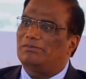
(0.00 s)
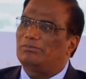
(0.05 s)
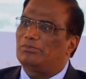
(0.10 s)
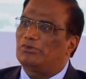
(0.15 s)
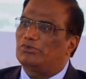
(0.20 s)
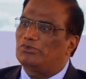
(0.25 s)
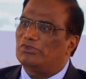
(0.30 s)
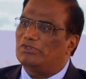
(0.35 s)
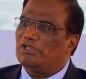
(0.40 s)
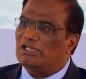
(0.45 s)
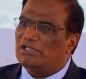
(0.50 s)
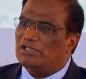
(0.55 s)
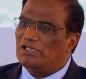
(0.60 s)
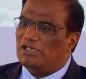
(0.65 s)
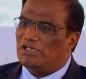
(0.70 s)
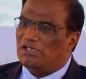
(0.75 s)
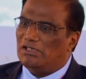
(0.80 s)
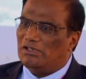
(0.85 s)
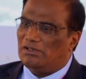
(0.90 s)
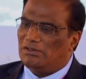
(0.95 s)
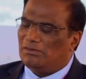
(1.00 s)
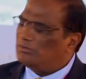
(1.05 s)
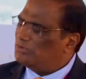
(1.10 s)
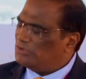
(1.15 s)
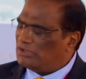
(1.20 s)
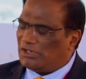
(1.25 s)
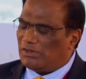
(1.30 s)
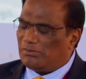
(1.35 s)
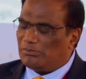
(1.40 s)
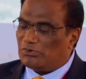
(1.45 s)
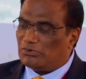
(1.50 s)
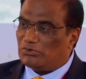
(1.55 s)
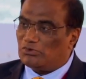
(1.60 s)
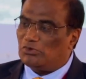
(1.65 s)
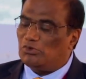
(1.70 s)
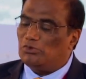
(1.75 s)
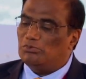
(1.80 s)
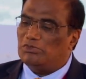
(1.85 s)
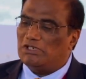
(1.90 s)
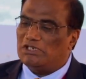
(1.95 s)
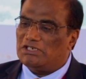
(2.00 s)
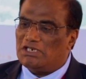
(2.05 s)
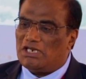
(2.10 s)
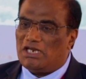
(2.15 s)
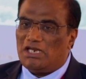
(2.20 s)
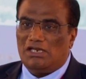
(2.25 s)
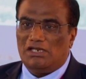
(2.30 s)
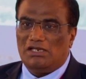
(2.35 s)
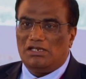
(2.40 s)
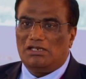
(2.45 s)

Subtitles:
Professor Gupta ji,